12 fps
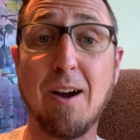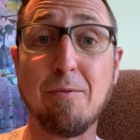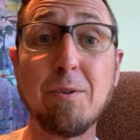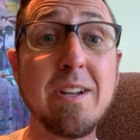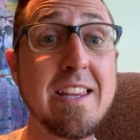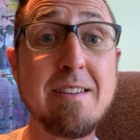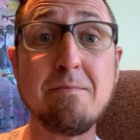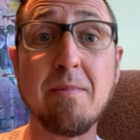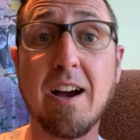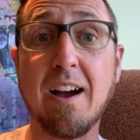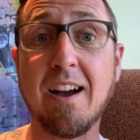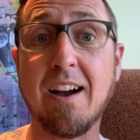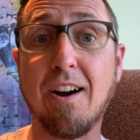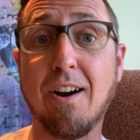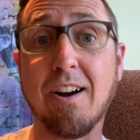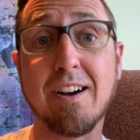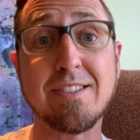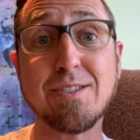really
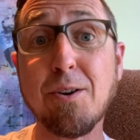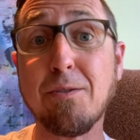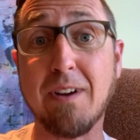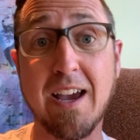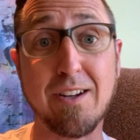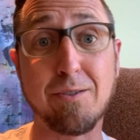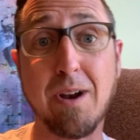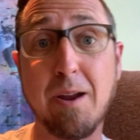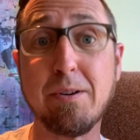are so vital, right?